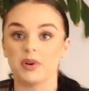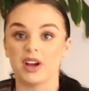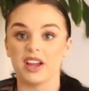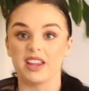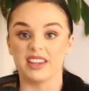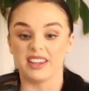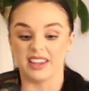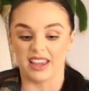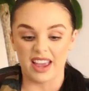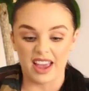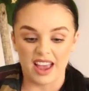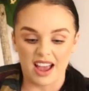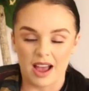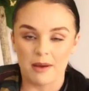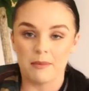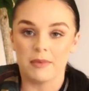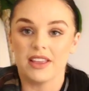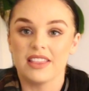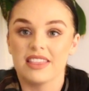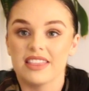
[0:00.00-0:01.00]
But yeah, I
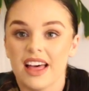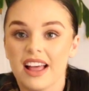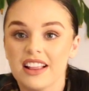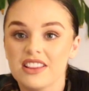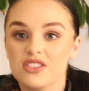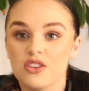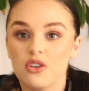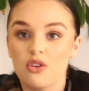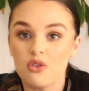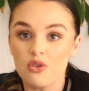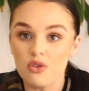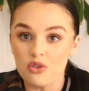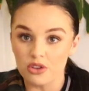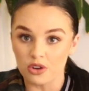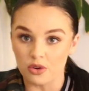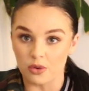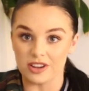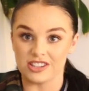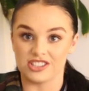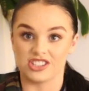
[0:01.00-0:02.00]
mean, that's all the
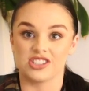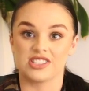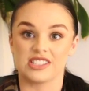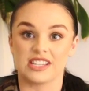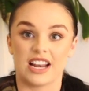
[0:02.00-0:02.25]
questions